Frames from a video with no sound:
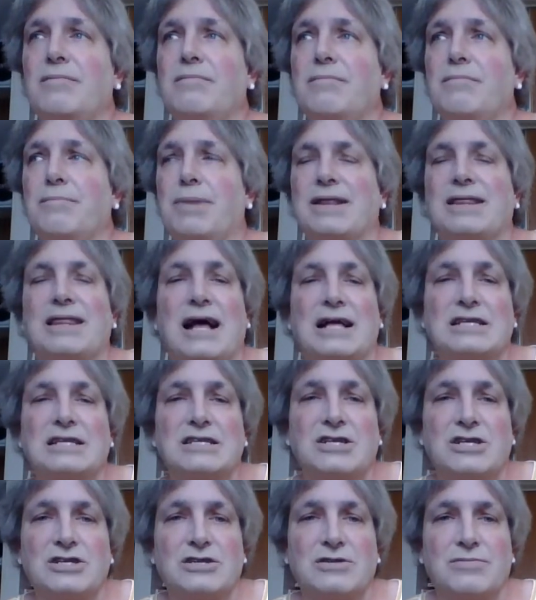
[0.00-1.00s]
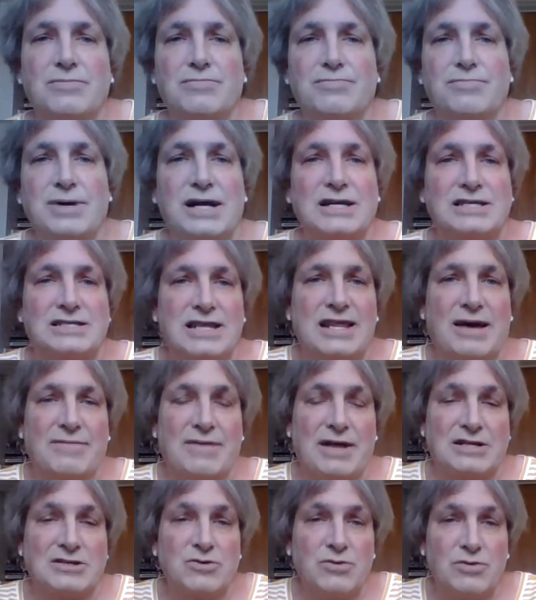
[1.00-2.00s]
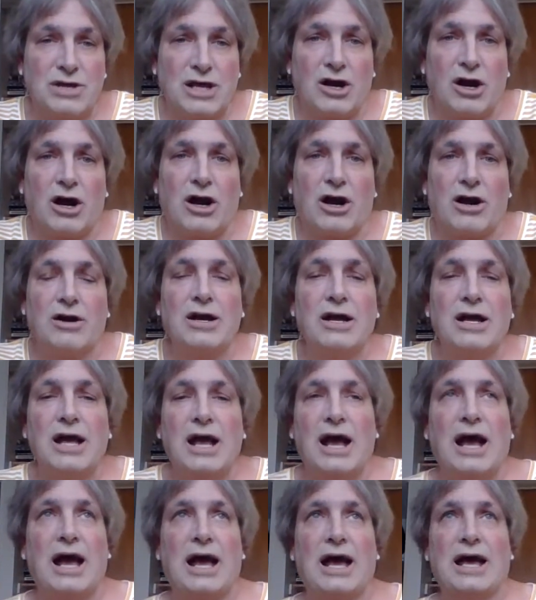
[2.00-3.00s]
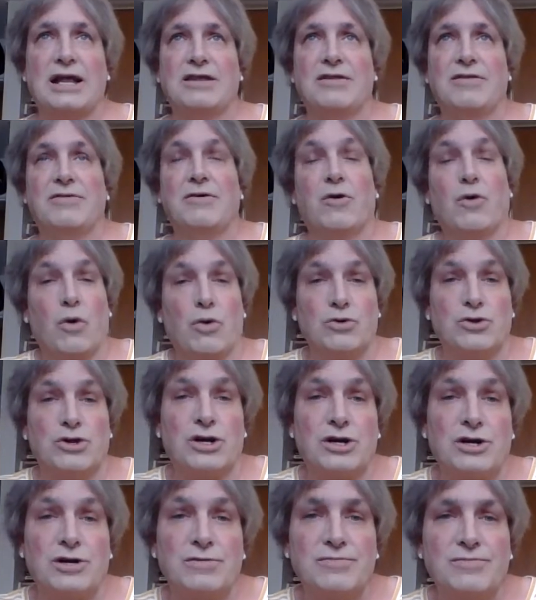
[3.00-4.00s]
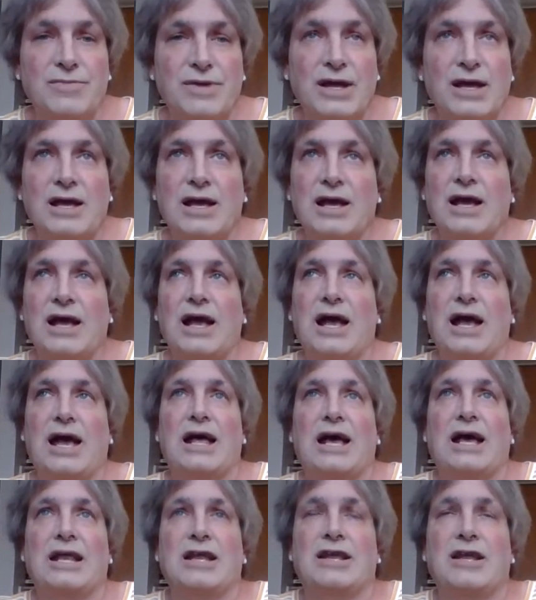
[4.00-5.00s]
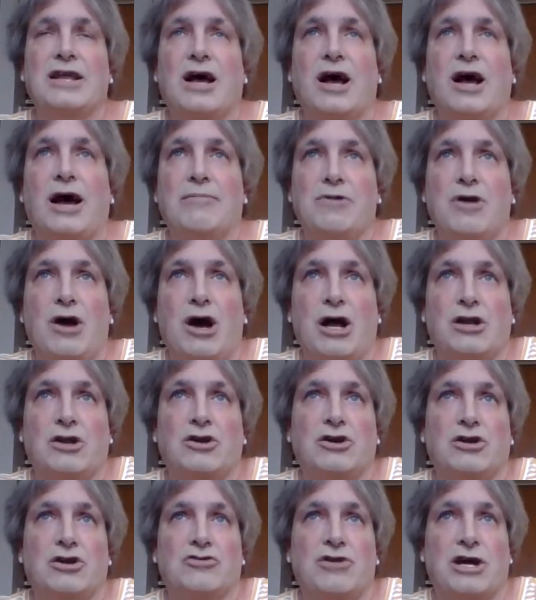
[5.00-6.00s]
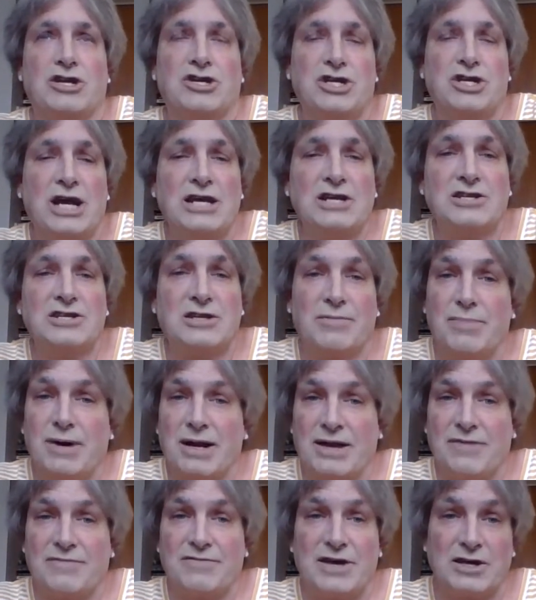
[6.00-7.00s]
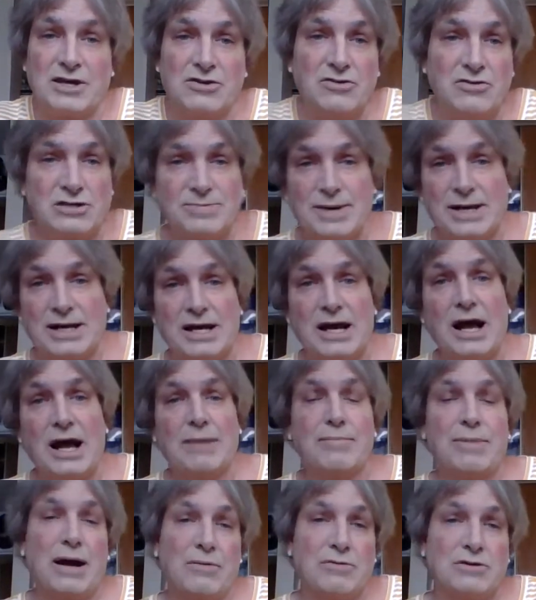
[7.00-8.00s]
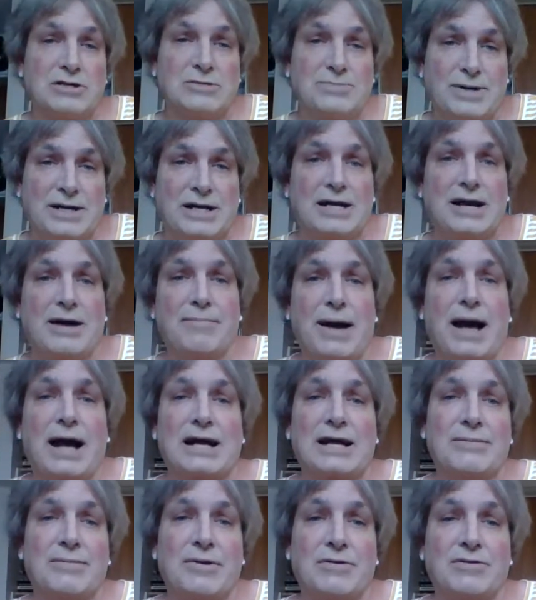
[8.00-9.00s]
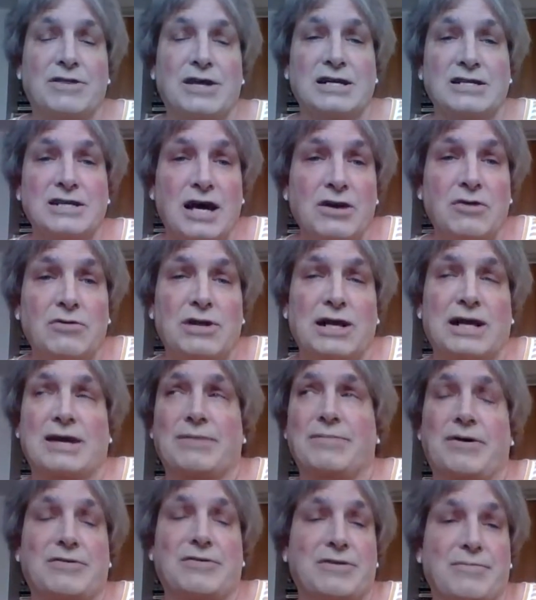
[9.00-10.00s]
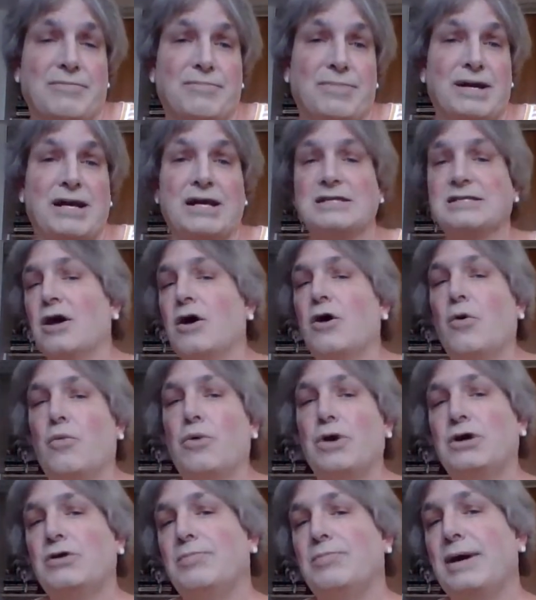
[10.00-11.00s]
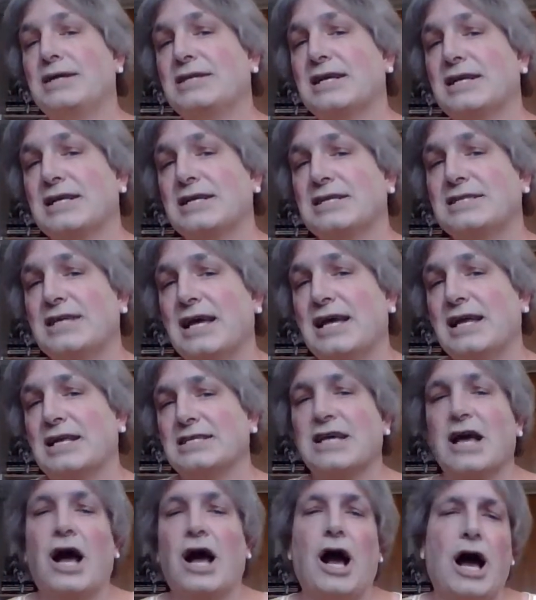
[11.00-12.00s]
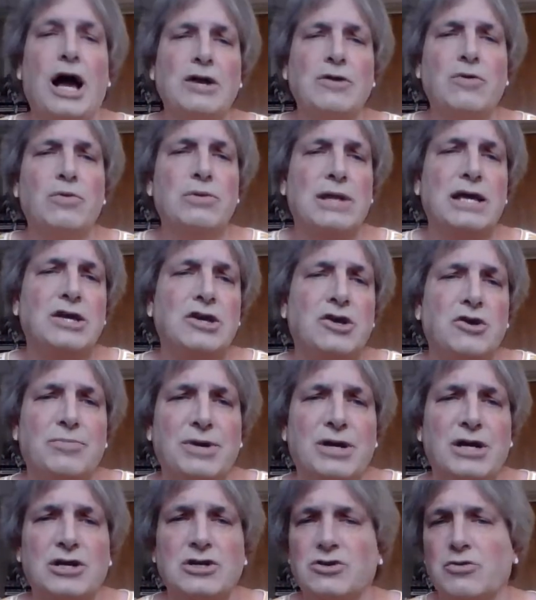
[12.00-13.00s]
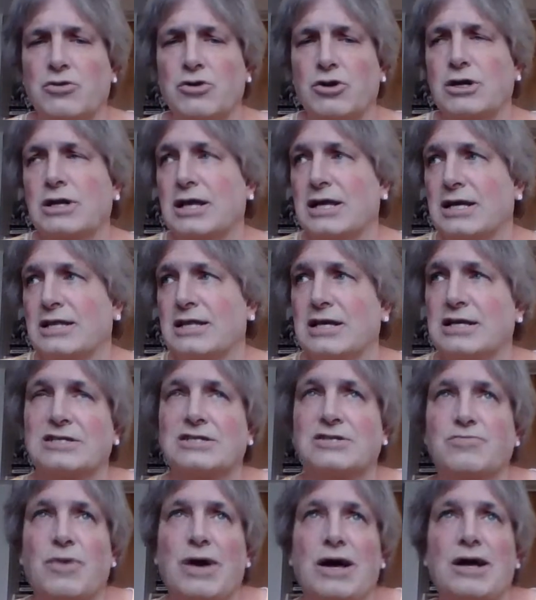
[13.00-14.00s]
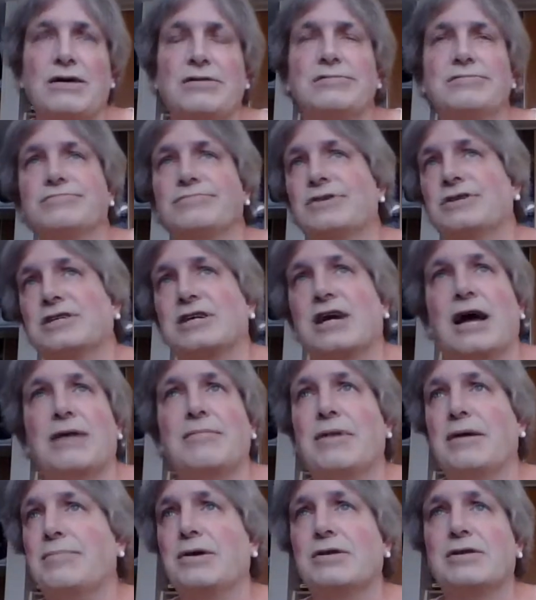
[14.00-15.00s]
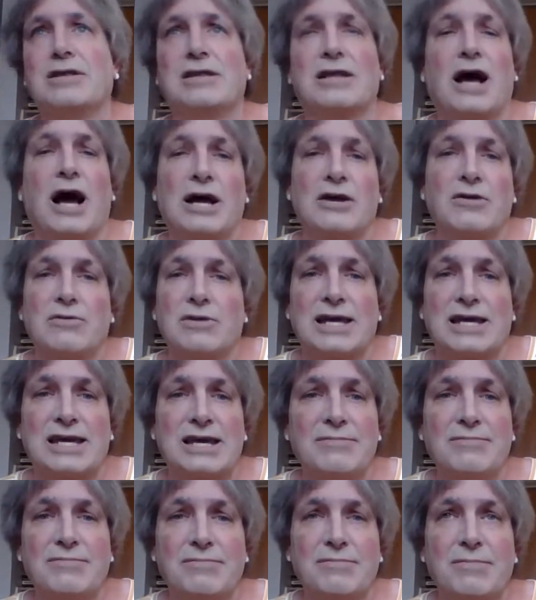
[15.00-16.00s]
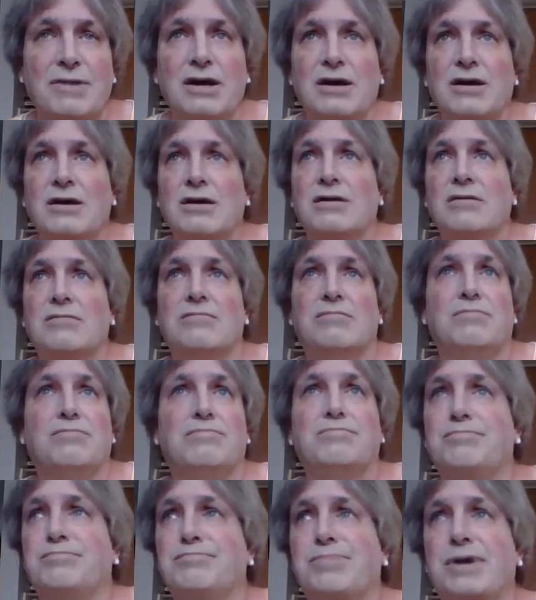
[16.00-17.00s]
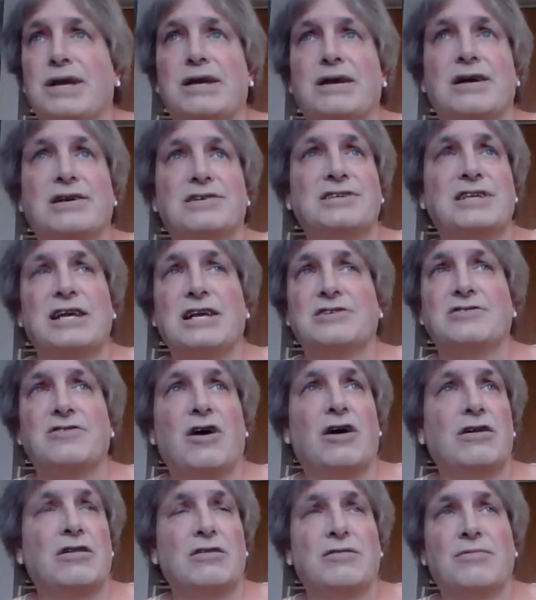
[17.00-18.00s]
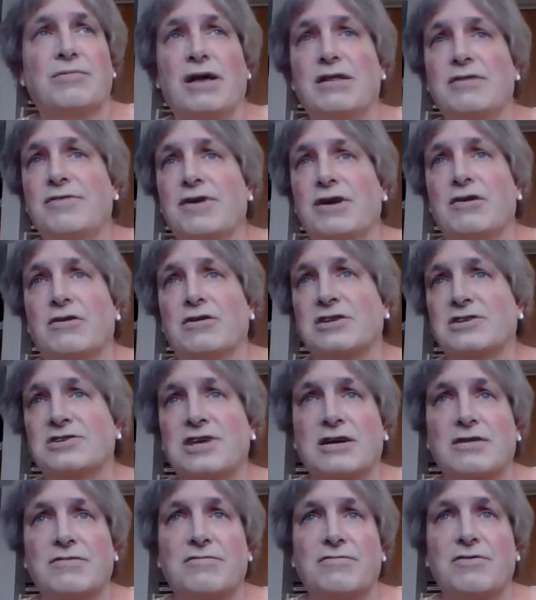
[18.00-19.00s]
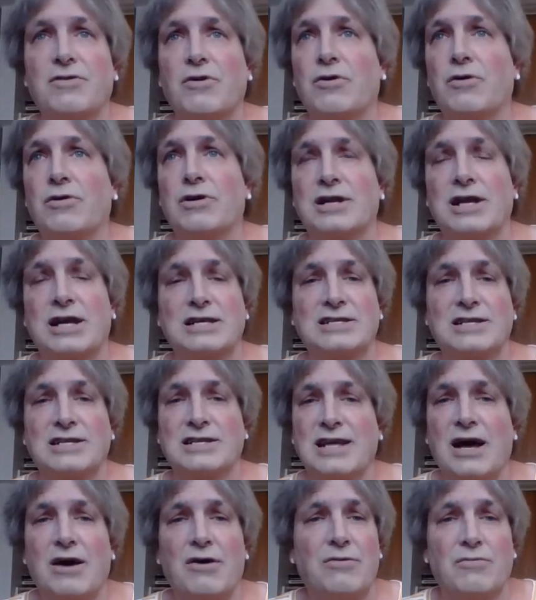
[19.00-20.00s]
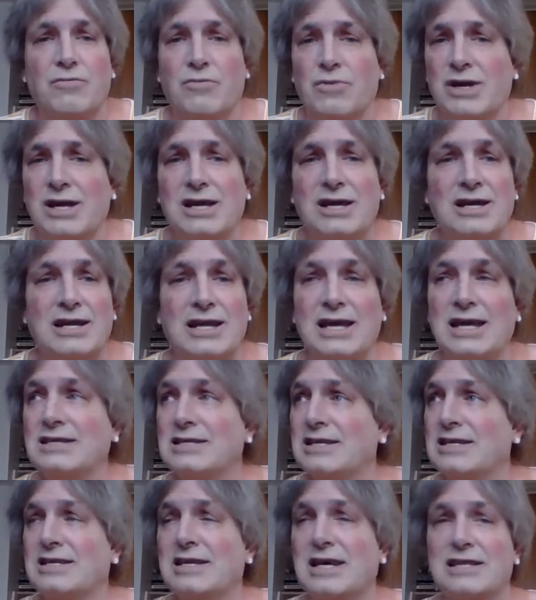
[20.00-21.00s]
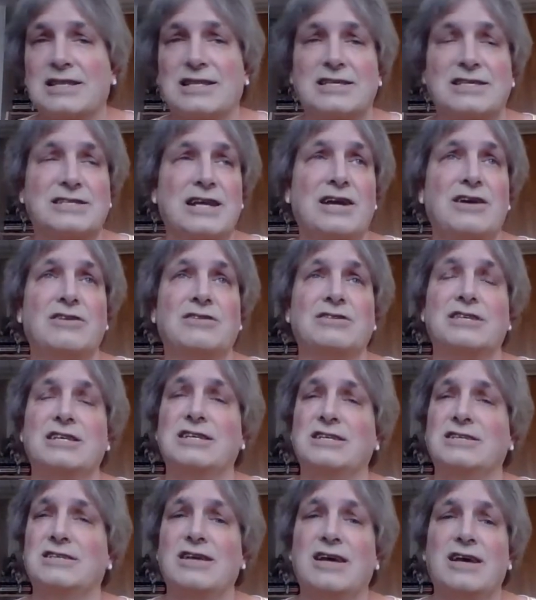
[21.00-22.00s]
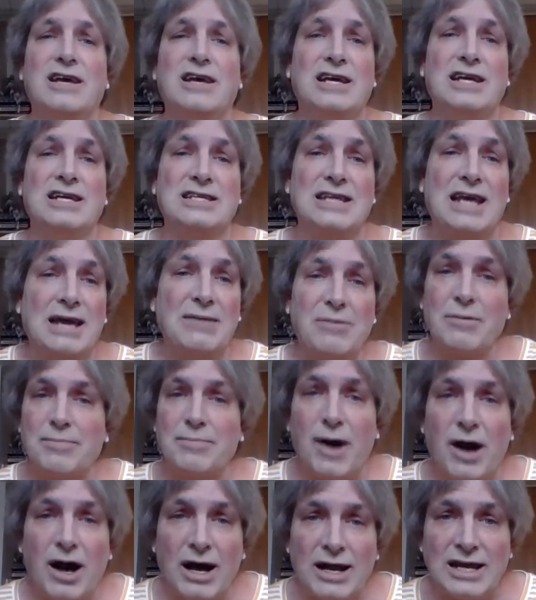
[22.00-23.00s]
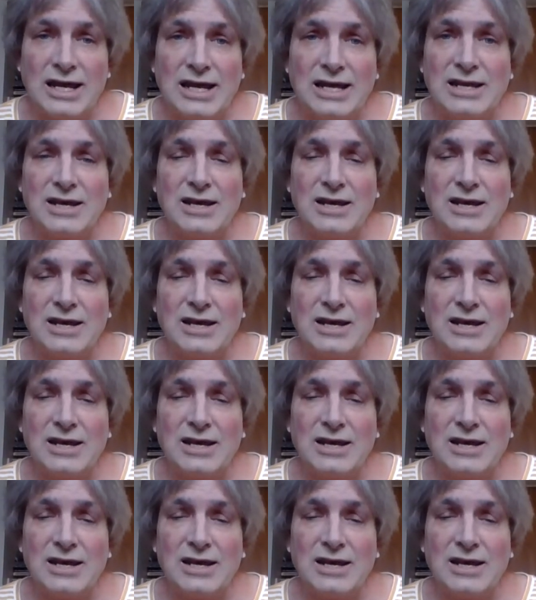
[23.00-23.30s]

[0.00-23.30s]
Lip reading: But that's just because of them. That's who they are, and they're older, and I'm not going to try and change them, but if they do speak up, I will speak up back about things I don't like about them. Because what you're basically saying is, I don't like you because you look like this. Well, there's a guy in my building that I don't like him because he gets on the elevator on the second floor and takes it down when he could easily take the stairs. He's able-bodied.